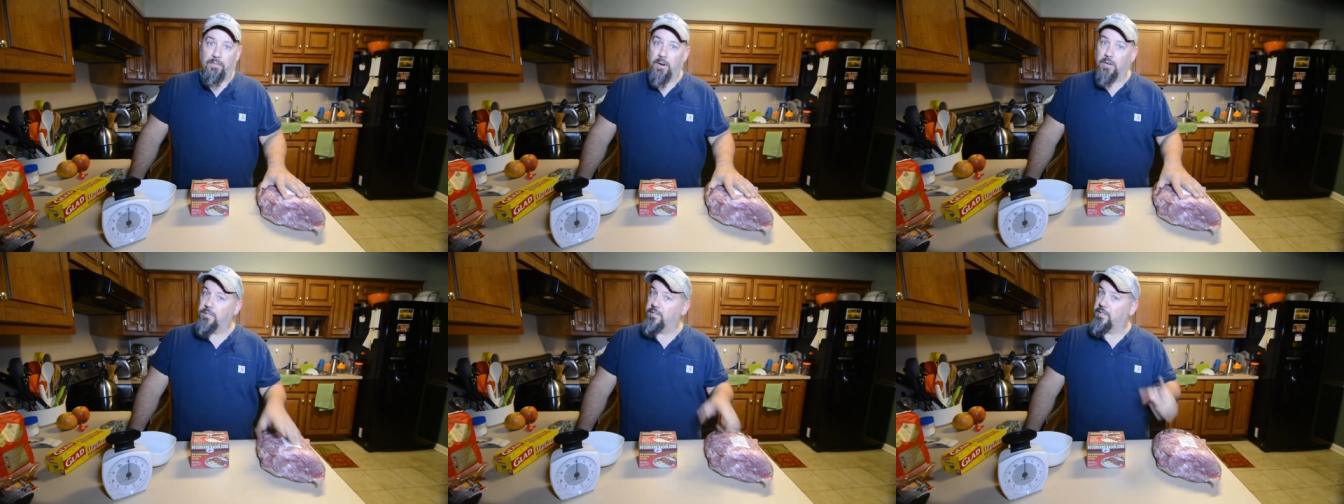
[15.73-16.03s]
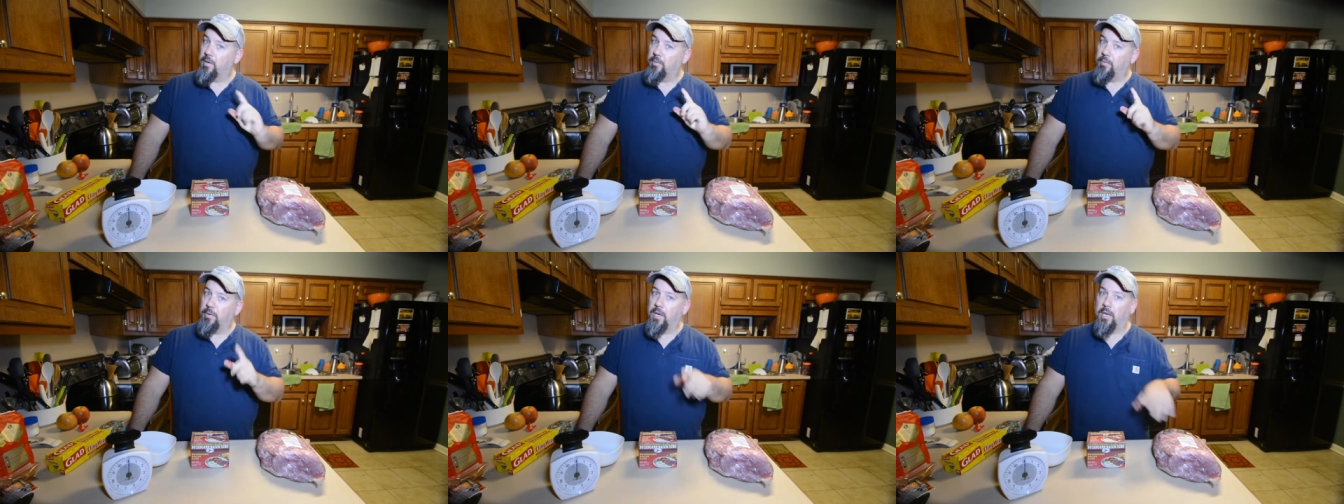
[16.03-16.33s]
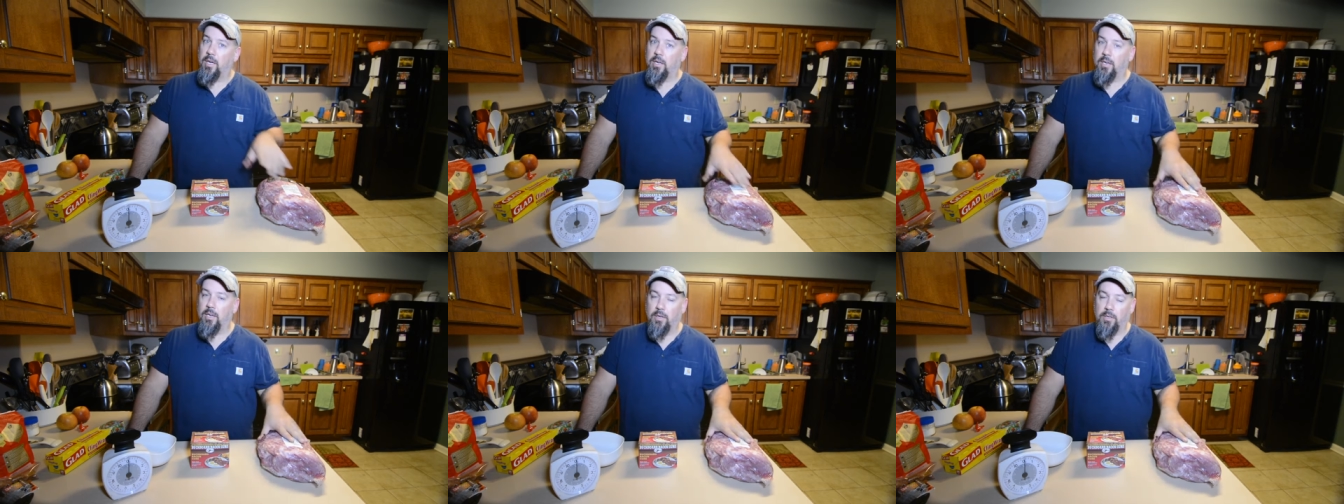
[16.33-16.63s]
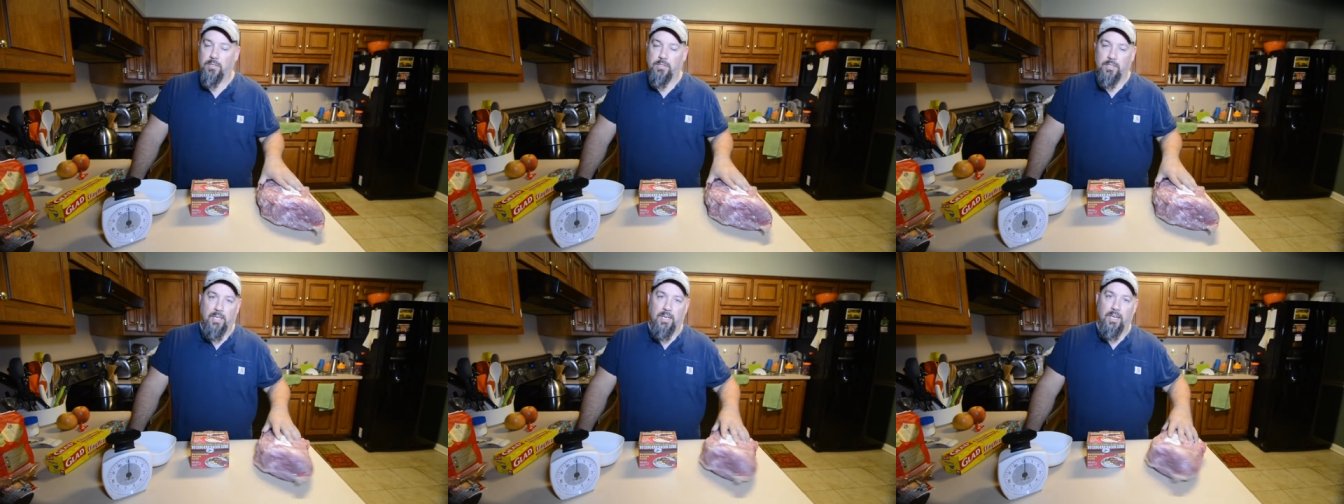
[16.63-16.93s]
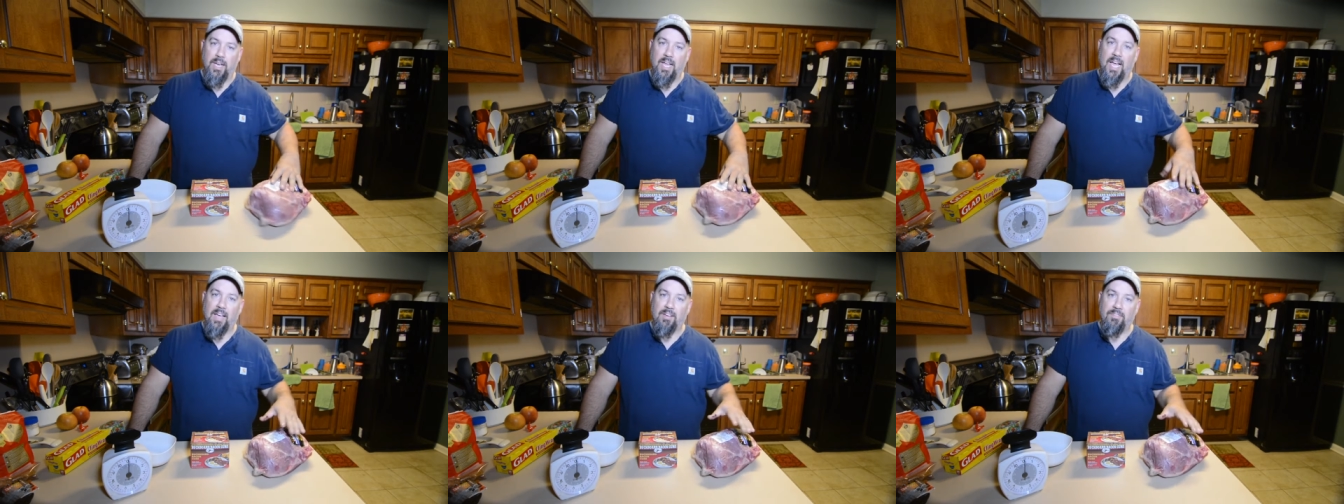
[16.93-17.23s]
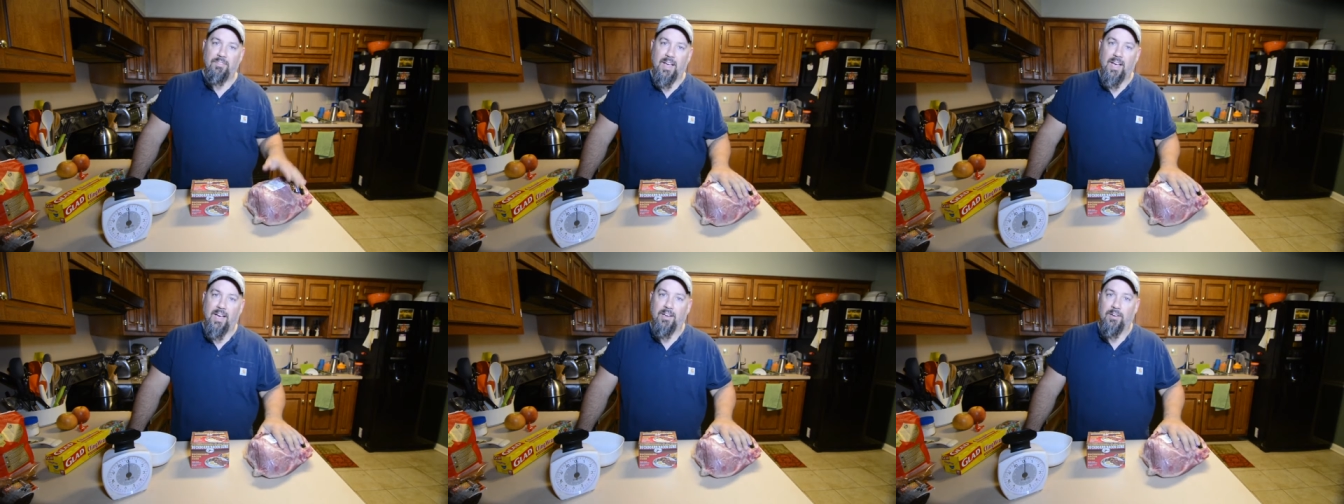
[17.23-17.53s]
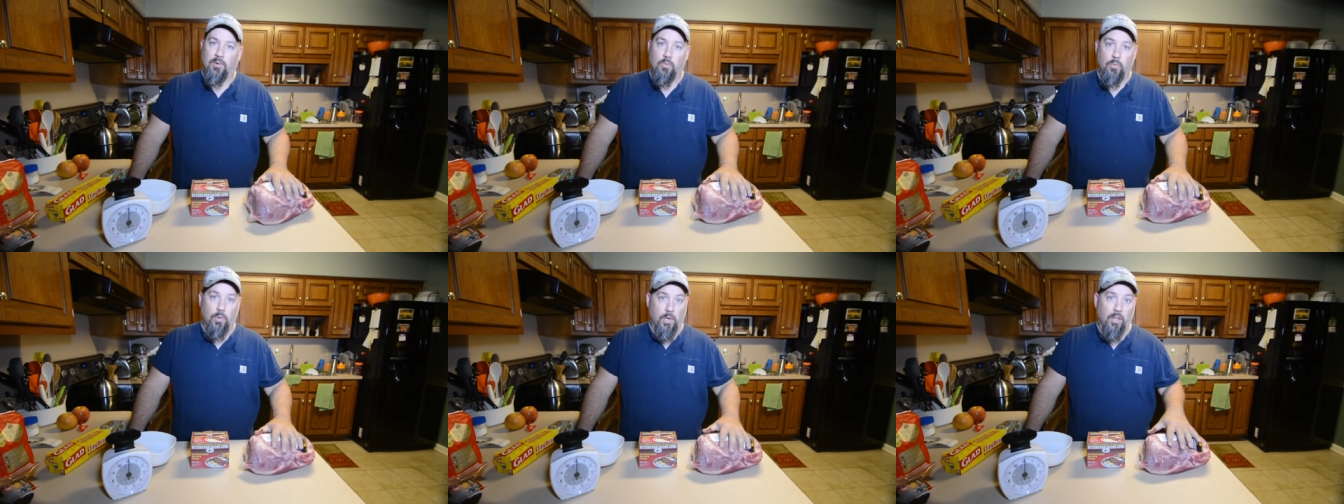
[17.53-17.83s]
First thing we need to do is get a knife
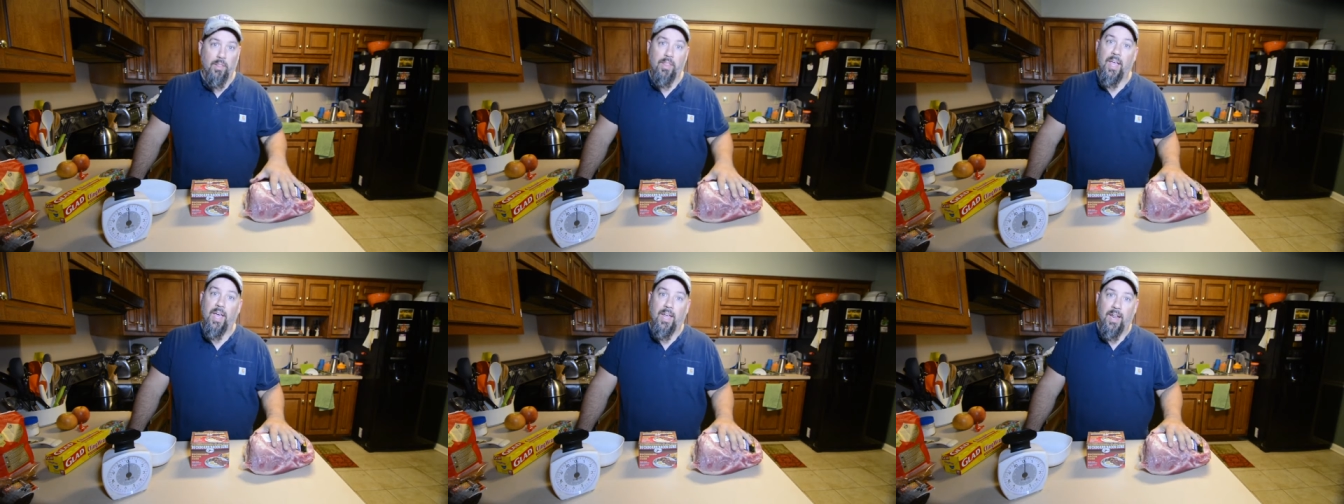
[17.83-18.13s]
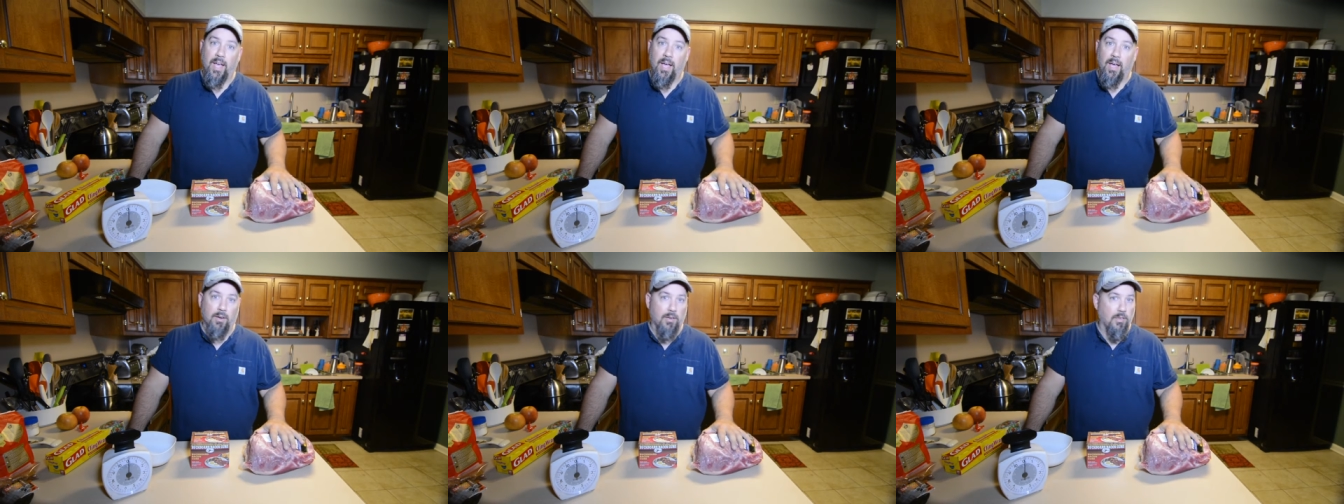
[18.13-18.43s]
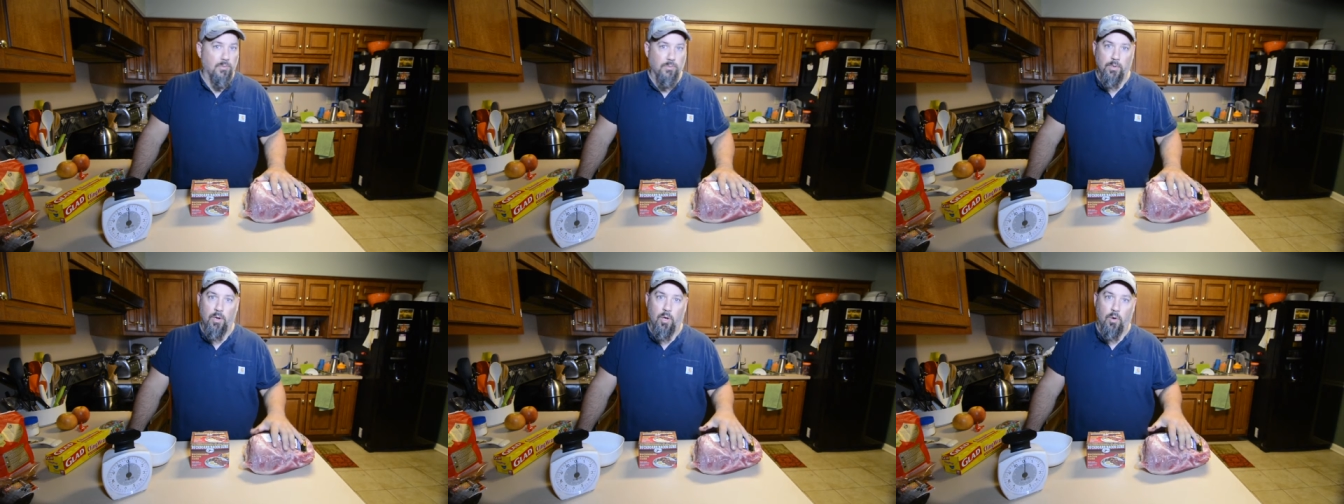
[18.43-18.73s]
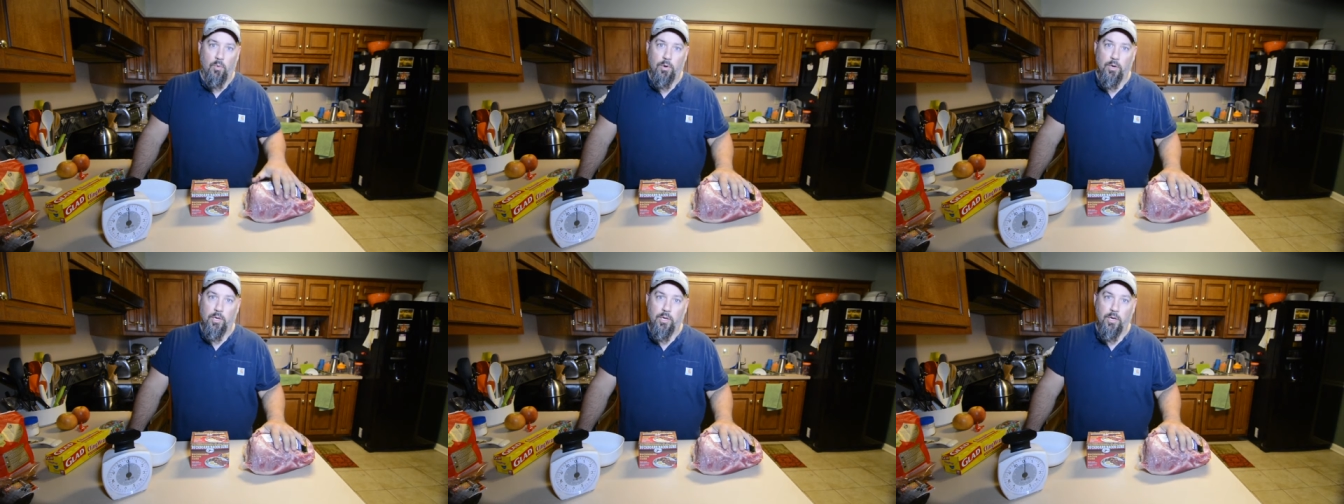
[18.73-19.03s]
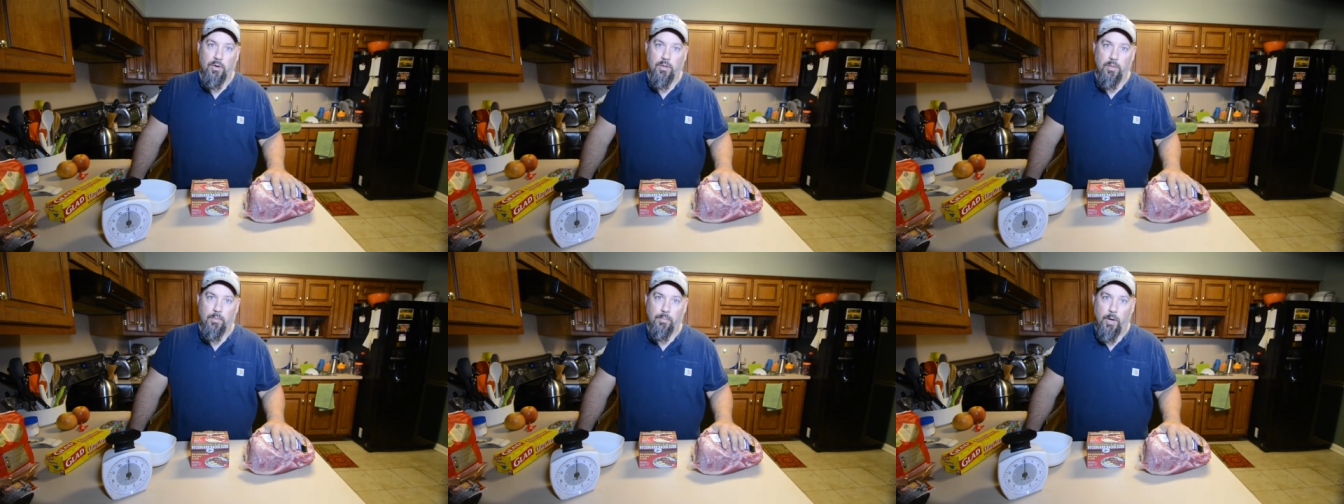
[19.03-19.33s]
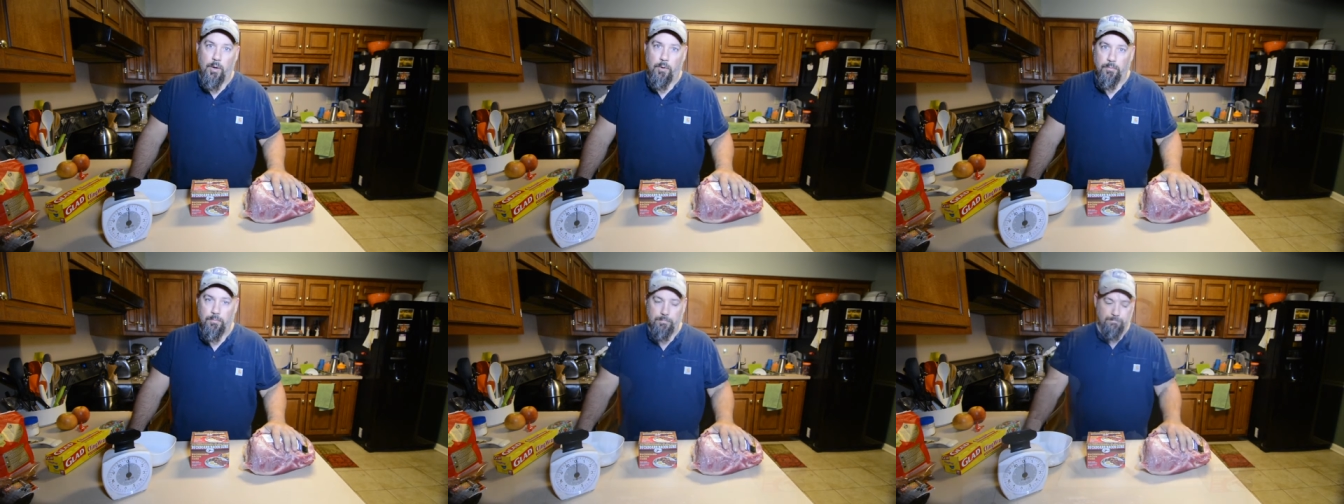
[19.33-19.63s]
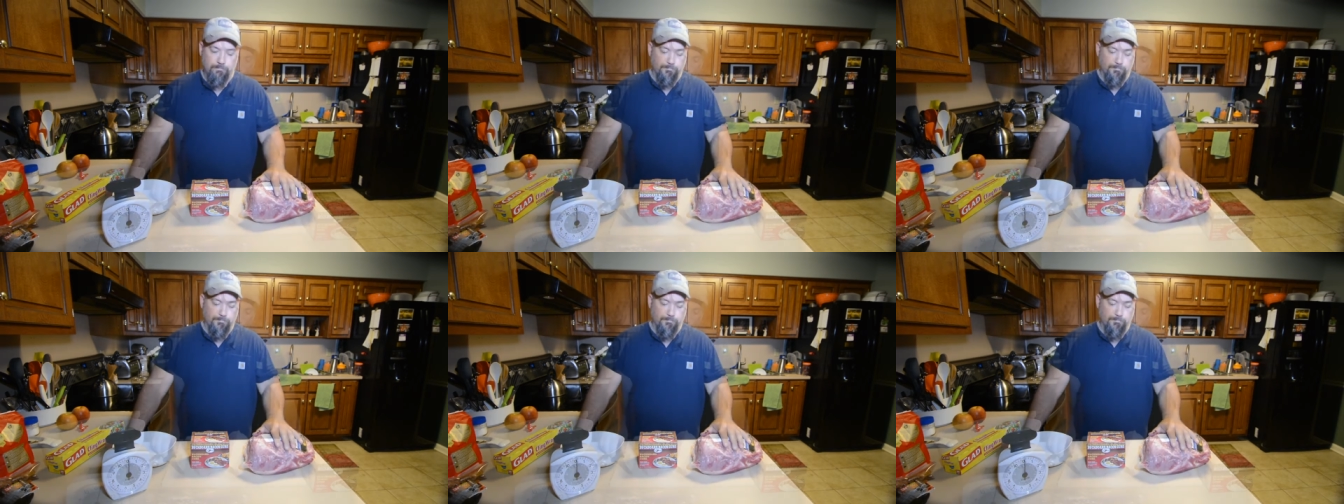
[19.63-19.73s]
out and whittle that out because we don't want to cure the bone.